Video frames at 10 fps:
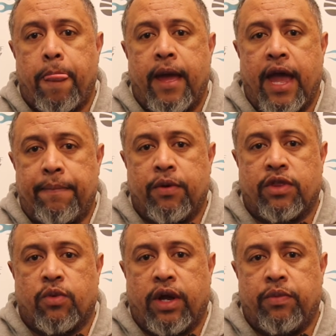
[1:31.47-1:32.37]
happy
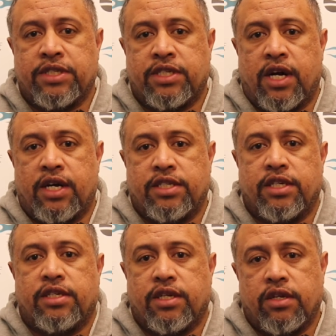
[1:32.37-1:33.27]
with the way we
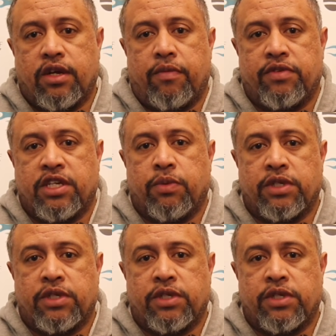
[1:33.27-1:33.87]
started, and obviously